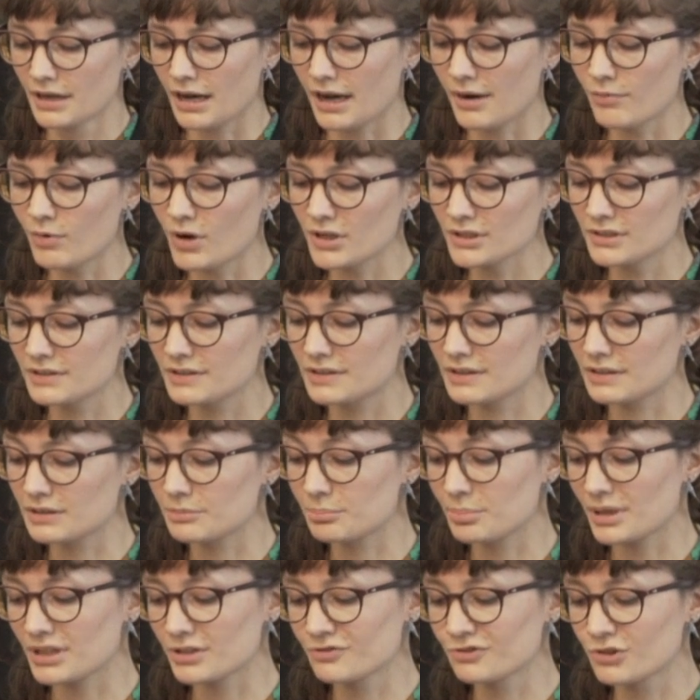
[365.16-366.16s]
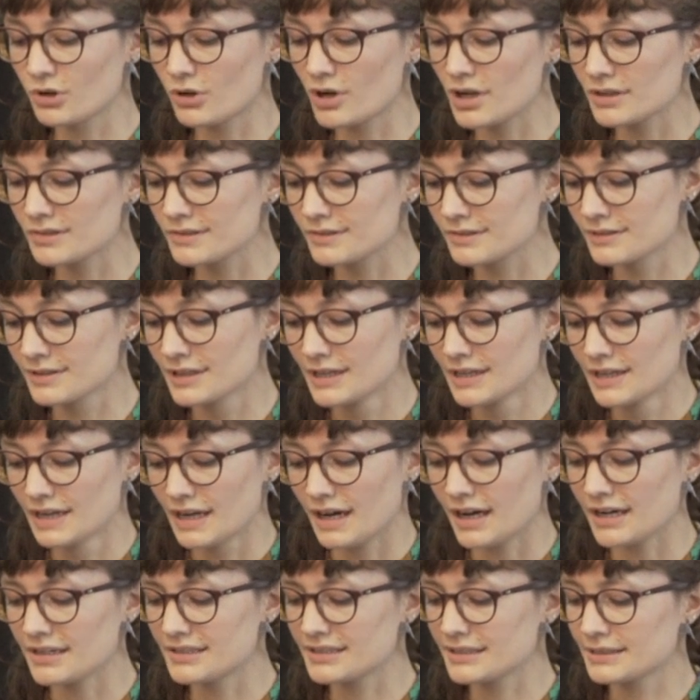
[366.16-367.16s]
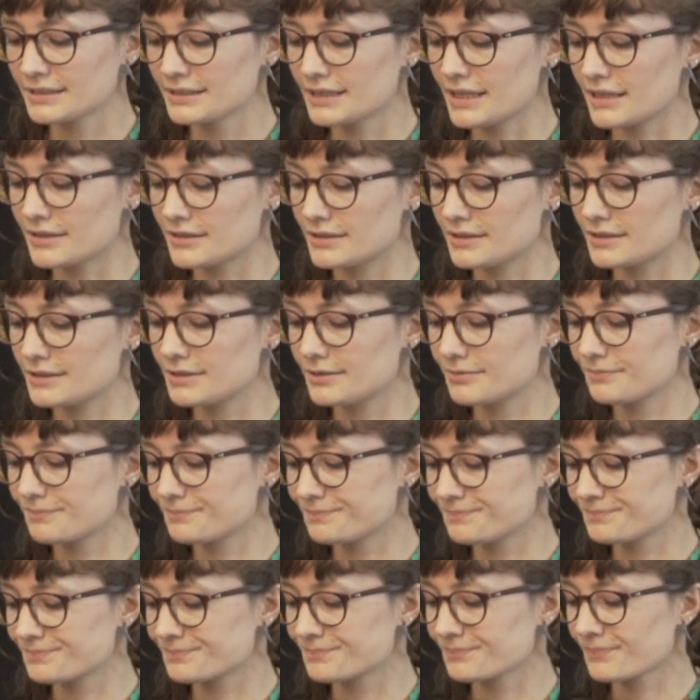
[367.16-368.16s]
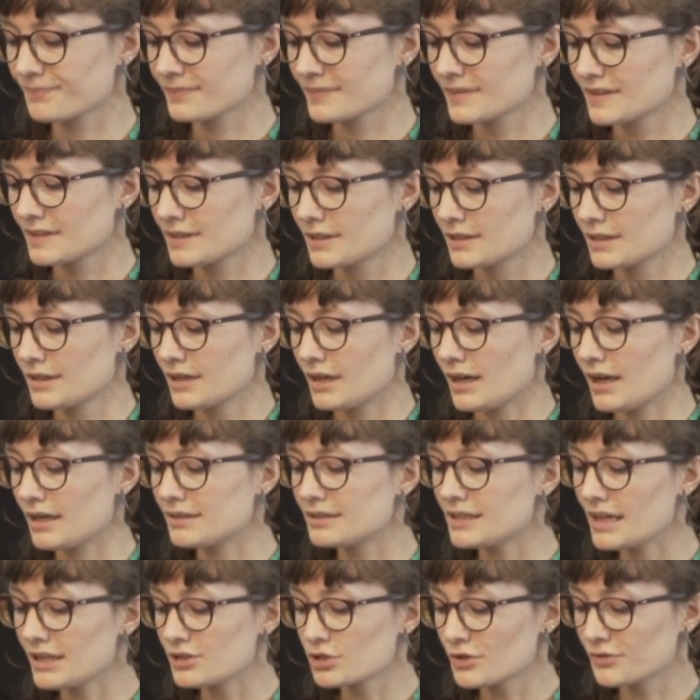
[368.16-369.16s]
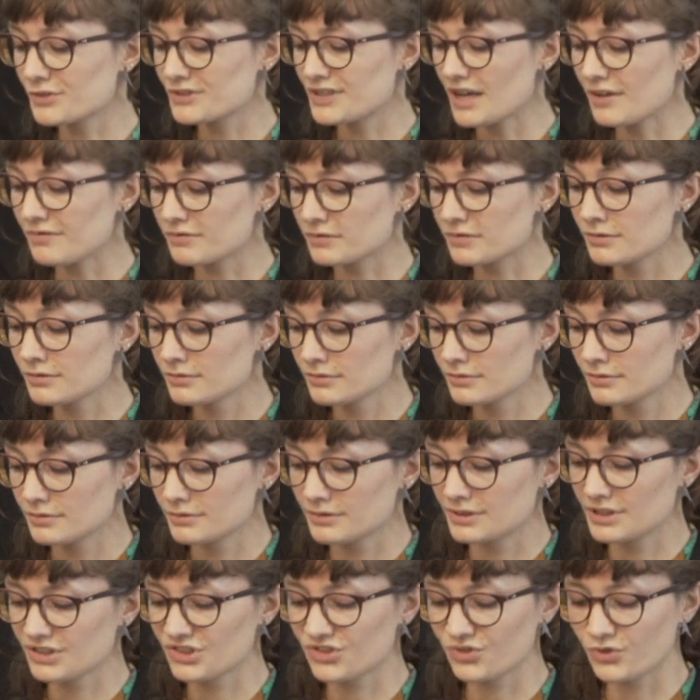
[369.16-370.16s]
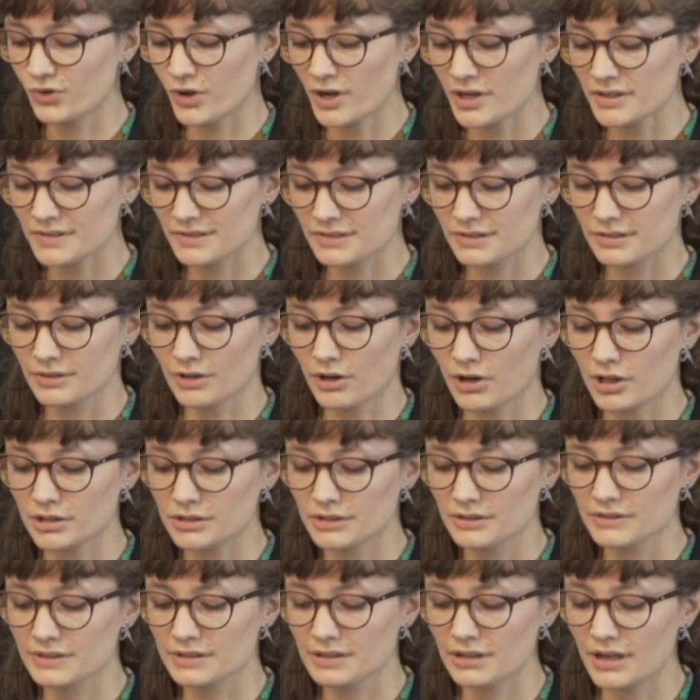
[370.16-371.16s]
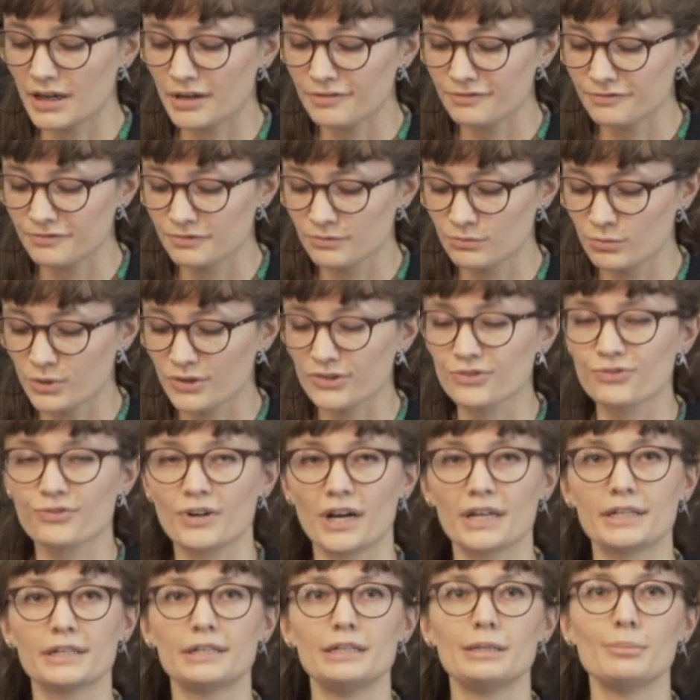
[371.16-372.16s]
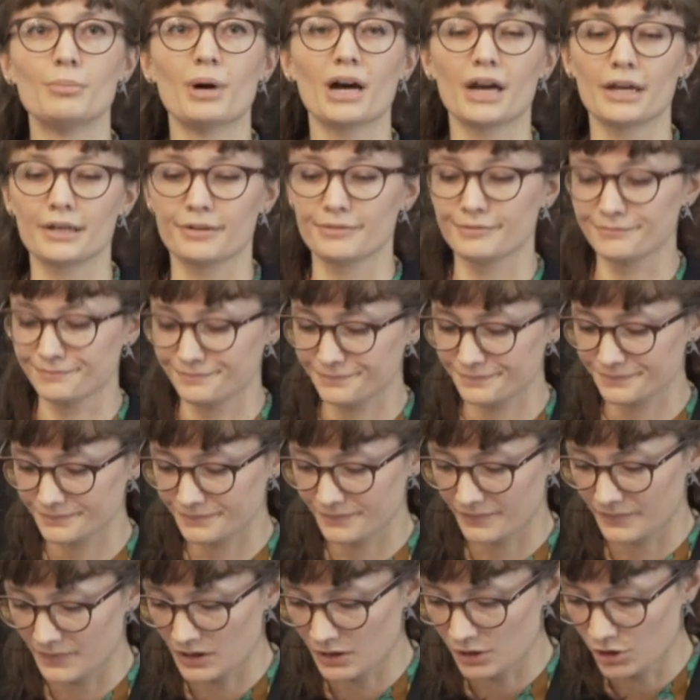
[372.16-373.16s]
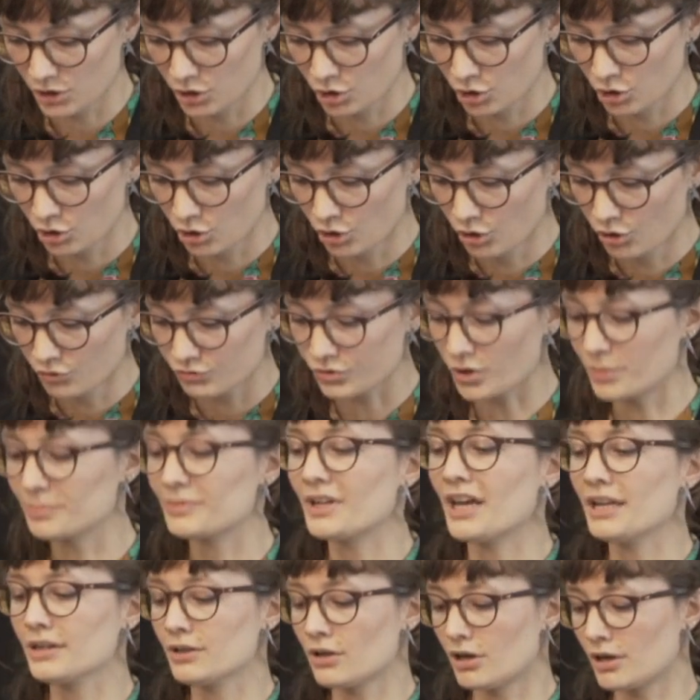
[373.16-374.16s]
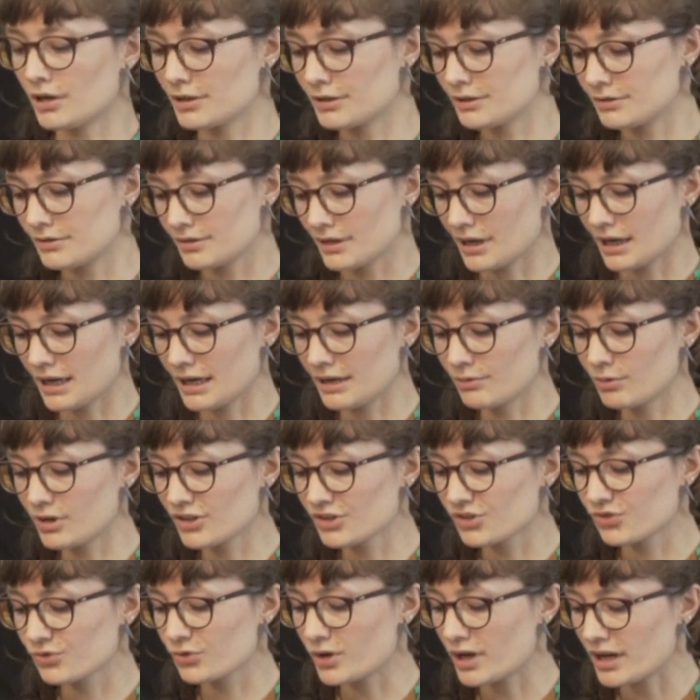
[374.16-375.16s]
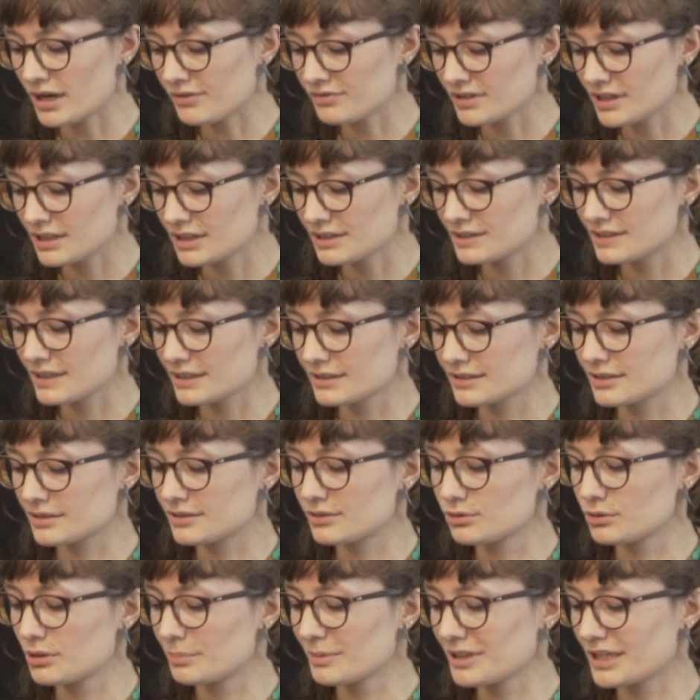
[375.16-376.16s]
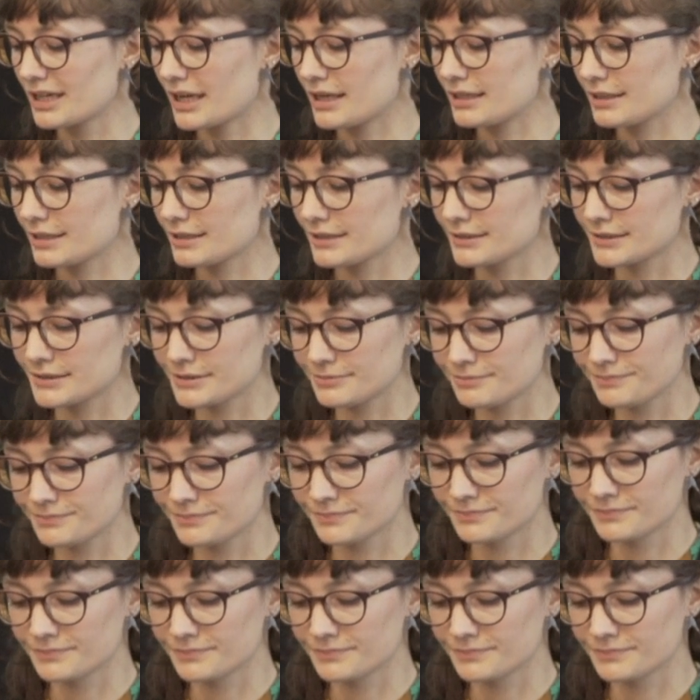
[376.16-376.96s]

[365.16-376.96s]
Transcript: I wanted it, but of course I didn't get it. At the age of 7, this first hottest love was finally mine. From then on, I was forever addicted to the mechanical.